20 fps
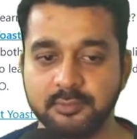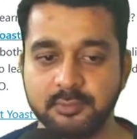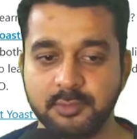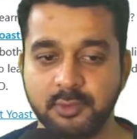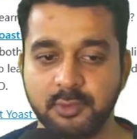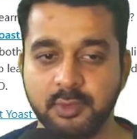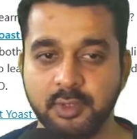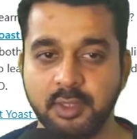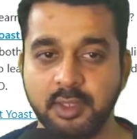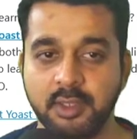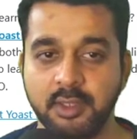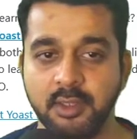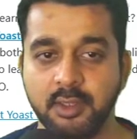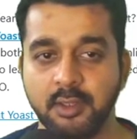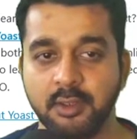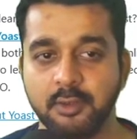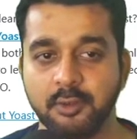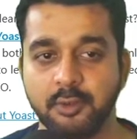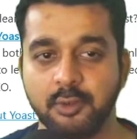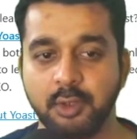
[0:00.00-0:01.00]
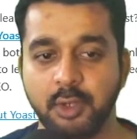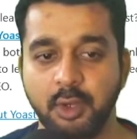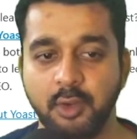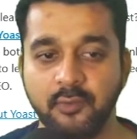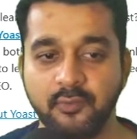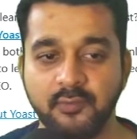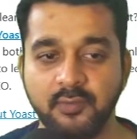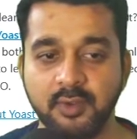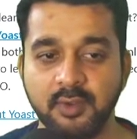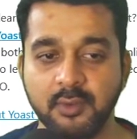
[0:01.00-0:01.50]
Okay, so now
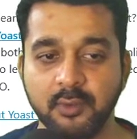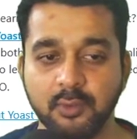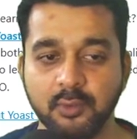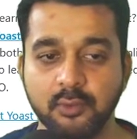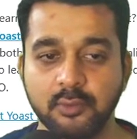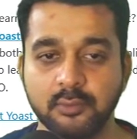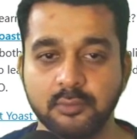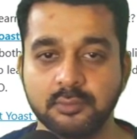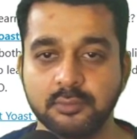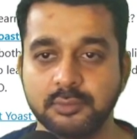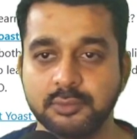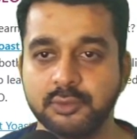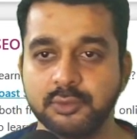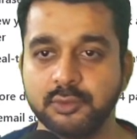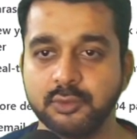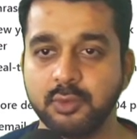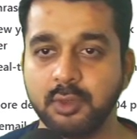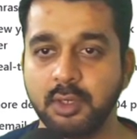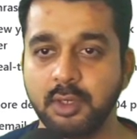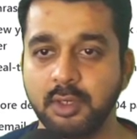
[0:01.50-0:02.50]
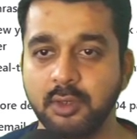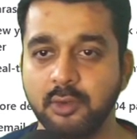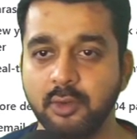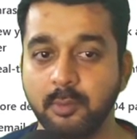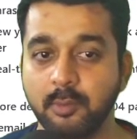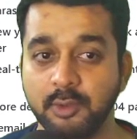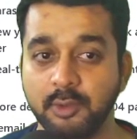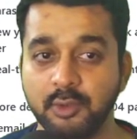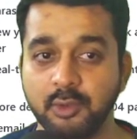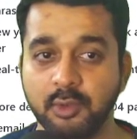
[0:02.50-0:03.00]
if we go to our
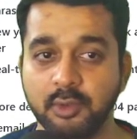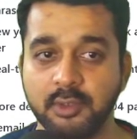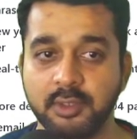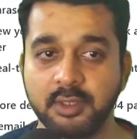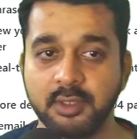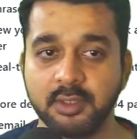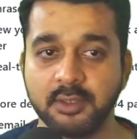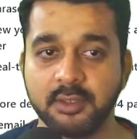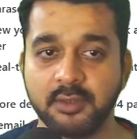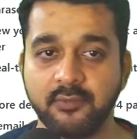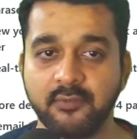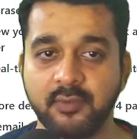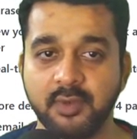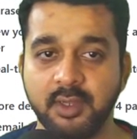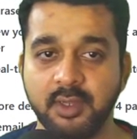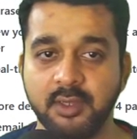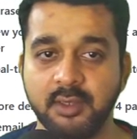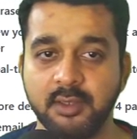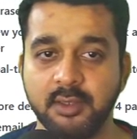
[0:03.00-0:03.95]
robot.txt file,